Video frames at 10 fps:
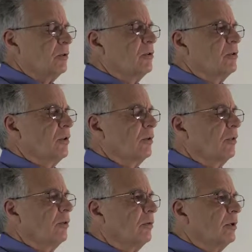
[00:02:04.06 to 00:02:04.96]
versus the
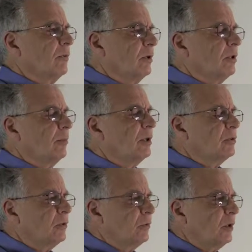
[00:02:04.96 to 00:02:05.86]
theory of
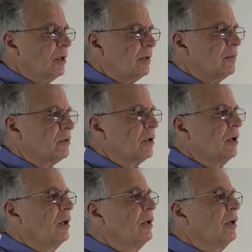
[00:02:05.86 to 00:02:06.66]
elementary waves,